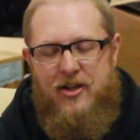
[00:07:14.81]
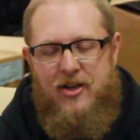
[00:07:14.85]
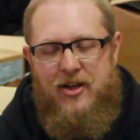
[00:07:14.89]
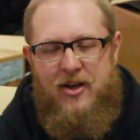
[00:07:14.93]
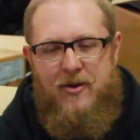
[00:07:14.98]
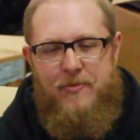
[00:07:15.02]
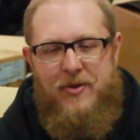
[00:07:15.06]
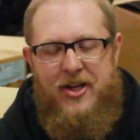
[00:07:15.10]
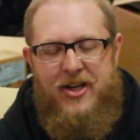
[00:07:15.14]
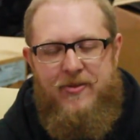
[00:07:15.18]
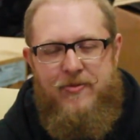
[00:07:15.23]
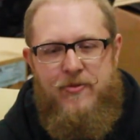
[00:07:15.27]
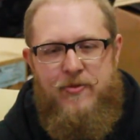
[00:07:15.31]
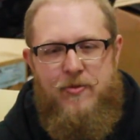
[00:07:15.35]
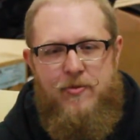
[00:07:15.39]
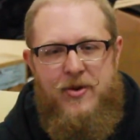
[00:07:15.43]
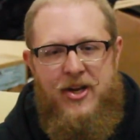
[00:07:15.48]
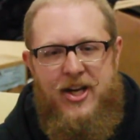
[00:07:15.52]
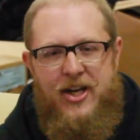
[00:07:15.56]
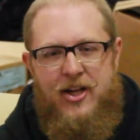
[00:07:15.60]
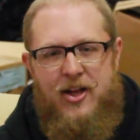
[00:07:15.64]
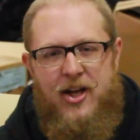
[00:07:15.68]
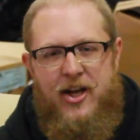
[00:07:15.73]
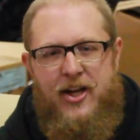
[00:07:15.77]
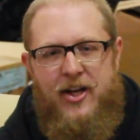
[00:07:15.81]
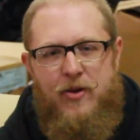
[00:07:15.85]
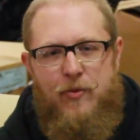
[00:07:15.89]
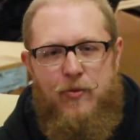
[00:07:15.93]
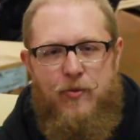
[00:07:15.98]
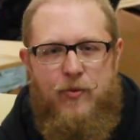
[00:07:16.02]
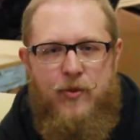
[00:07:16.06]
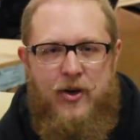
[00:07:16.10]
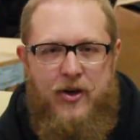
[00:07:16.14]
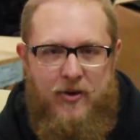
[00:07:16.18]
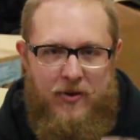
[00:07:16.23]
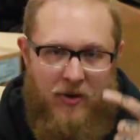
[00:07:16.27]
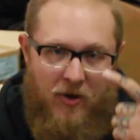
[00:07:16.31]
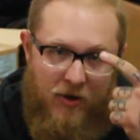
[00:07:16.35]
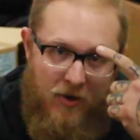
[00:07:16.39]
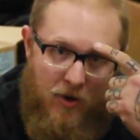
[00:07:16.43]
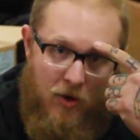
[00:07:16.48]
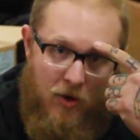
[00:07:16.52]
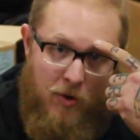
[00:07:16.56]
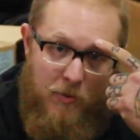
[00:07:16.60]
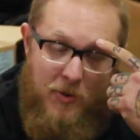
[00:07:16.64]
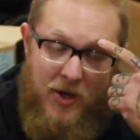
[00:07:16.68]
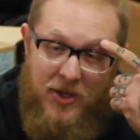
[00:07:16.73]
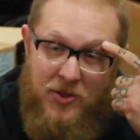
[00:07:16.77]
I mean, for me, like when
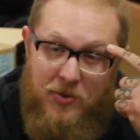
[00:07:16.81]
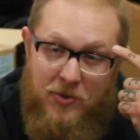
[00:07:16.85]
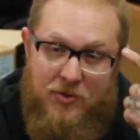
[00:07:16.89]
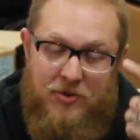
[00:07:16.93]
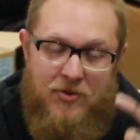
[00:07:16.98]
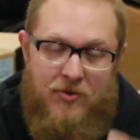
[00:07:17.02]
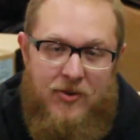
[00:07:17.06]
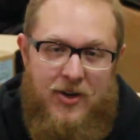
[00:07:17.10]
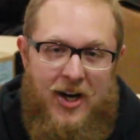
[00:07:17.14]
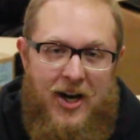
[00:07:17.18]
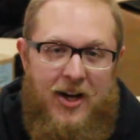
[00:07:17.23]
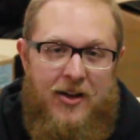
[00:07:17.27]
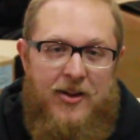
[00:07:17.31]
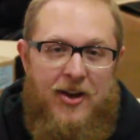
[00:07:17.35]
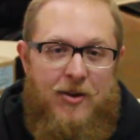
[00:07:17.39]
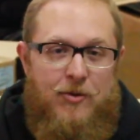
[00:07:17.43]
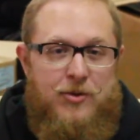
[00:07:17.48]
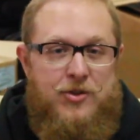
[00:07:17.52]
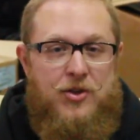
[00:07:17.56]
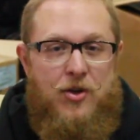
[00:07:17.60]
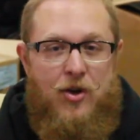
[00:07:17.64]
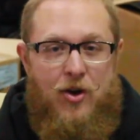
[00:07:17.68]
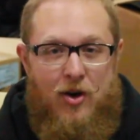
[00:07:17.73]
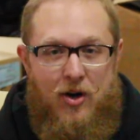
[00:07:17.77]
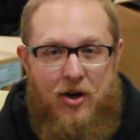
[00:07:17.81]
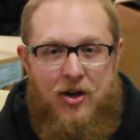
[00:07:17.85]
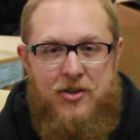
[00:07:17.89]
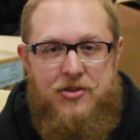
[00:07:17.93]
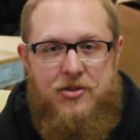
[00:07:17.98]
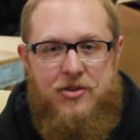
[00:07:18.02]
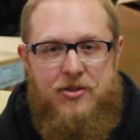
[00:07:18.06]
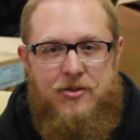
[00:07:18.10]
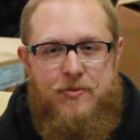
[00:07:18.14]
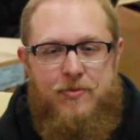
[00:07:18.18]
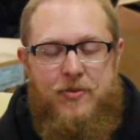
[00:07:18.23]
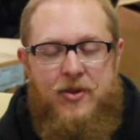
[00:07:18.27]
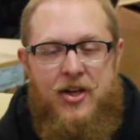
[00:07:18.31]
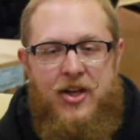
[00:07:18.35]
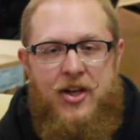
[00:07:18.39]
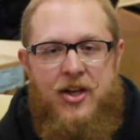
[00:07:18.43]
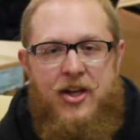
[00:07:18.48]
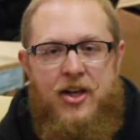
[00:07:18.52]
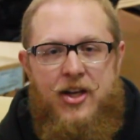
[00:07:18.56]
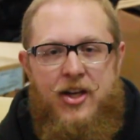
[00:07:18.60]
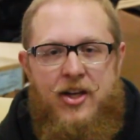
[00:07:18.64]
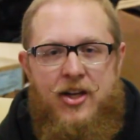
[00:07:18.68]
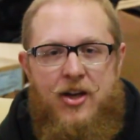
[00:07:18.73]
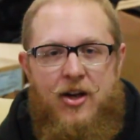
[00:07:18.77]
Homebase was around, that was awesome.
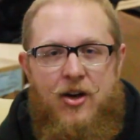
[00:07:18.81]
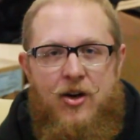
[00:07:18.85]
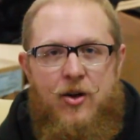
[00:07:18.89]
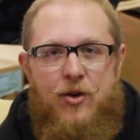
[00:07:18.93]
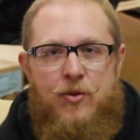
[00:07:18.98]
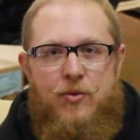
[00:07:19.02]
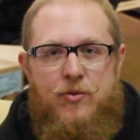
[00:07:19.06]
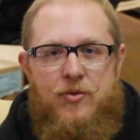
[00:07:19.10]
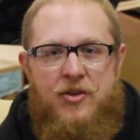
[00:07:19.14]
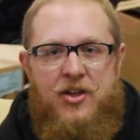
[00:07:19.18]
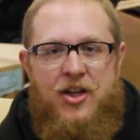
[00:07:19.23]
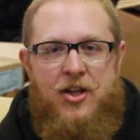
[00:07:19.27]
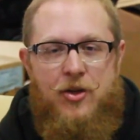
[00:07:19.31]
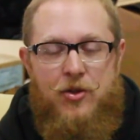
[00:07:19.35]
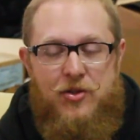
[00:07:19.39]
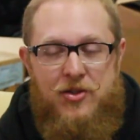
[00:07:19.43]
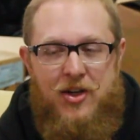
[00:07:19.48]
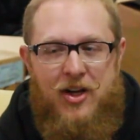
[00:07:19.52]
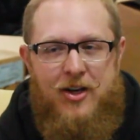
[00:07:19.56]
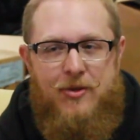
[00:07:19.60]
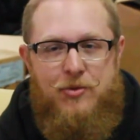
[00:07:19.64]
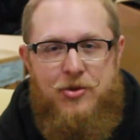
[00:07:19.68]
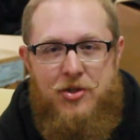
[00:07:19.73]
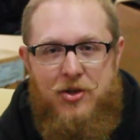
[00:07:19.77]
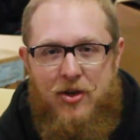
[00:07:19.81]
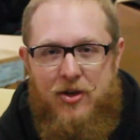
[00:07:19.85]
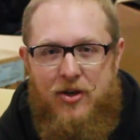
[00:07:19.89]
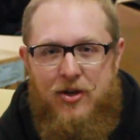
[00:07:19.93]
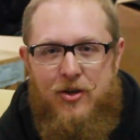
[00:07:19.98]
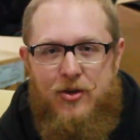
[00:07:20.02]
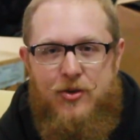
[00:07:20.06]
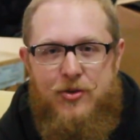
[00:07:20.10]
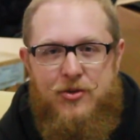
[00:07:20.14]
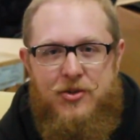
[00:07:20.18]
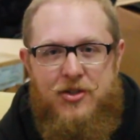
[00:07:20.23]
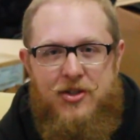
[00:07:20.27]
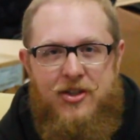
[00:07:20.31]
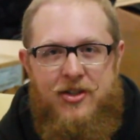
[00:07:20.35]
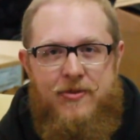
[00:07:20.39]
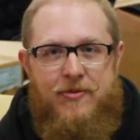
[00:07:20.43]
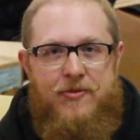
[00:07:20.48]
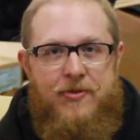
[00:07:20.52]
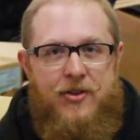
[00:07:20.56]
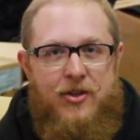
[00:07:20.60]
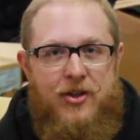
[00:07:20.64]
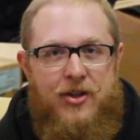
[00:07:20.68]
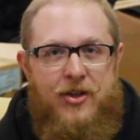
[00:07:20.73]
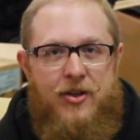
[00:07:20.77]
You know, Kill Time shows in
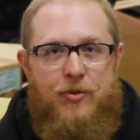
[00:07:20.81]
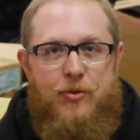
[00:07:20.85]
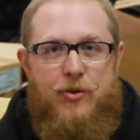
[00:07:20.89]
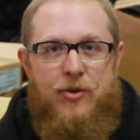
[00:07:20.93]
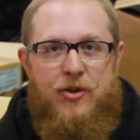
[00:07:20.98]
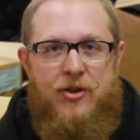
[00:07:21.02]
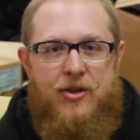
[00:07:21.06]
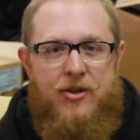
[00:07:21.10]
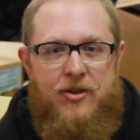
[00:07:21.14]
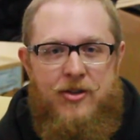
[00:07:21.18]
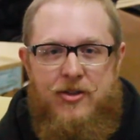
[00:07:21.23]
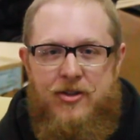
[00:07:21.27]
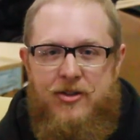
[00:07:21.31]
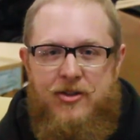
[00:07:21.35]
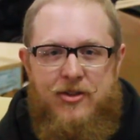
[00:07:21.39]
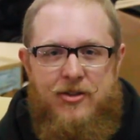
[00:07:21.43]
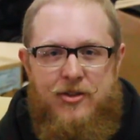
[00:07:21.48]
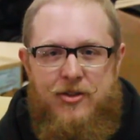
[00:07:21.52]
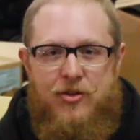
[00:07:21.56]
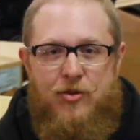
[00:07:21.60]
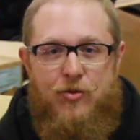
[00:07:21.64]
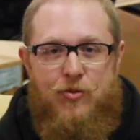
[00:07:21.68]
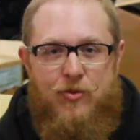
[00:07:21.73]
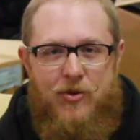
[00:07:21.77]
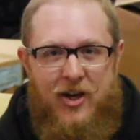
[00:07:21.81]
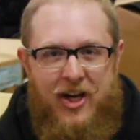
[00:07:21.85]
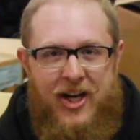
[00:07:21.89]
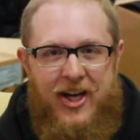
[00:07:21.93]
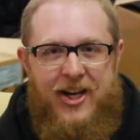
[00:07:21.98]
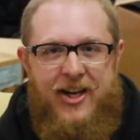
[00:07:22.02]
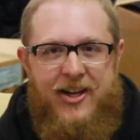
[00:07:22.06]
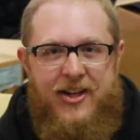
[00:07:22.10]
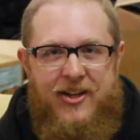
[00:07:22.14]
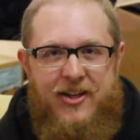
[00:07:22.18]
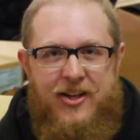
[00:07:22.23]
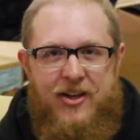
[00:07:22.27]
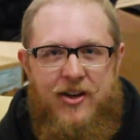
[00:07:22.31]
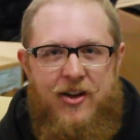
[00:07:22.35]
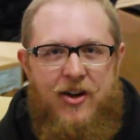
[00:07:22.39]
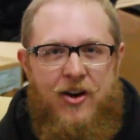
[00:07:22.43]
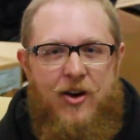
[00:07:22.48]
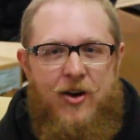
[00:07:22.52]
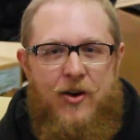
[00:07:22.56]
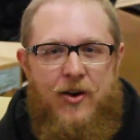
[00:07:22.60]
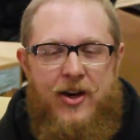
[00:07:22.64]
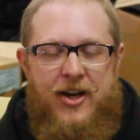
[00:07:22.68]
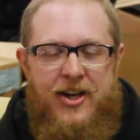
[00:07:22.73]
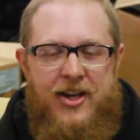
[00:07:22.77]
Philly were great, you
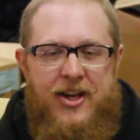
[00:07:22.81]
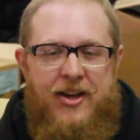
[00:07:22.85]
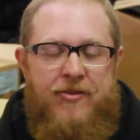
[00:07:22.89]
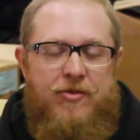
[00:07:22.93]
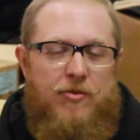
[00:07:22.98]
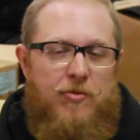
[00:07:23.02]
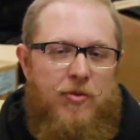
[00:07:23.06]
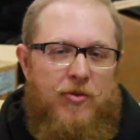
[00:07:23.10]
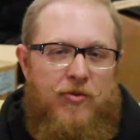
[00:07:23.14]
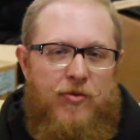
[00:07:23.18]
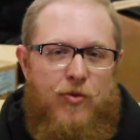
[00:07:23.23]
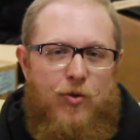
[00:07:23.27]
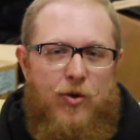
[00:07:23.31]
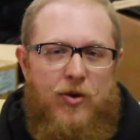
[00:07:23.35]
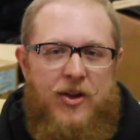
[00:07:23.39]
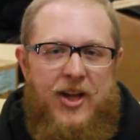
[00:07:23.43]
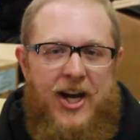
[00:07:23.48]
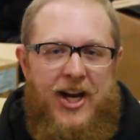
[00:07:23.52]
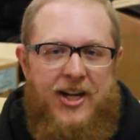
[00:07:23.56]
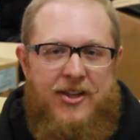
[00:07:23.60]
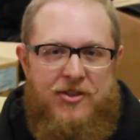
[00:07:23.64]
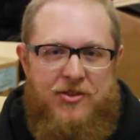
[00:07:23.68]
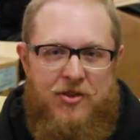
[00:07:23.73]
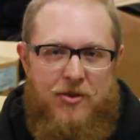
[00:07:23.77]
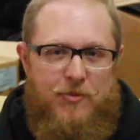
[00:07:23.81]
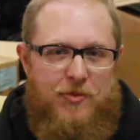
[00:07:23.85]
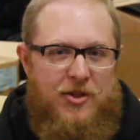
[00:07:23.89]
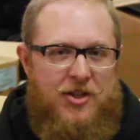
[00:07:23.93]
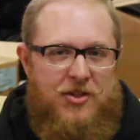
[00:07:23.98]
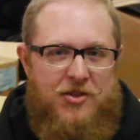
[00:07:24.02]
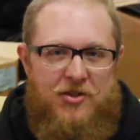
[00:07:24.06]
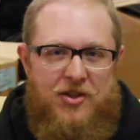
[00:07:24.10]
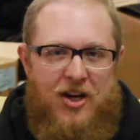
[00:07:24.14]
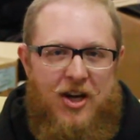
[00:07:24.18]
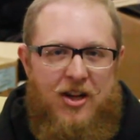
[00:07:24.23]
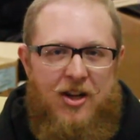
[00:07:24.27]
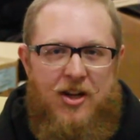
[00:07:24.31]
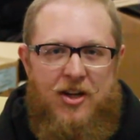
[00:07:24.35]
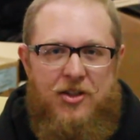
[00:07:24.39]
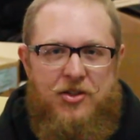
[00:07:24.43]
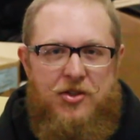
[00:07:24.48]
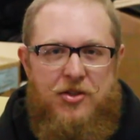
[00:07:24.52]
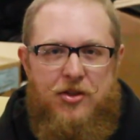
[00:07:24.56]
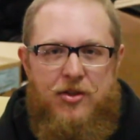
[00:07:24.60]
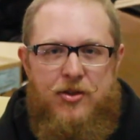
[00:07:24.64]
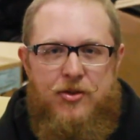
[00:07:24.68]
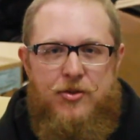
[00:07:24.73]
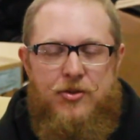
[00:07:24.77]
know, and even before that, some of the Stalag
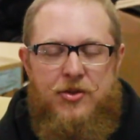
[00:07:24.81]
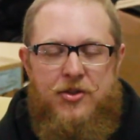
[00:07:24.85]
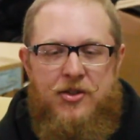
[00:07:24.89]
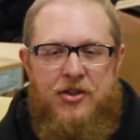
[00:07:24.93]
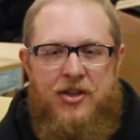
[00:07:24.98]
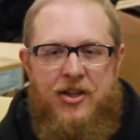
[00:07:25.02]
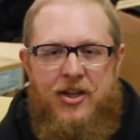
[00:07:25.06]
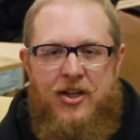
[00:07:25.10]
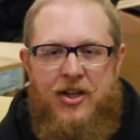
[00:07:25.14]
shows.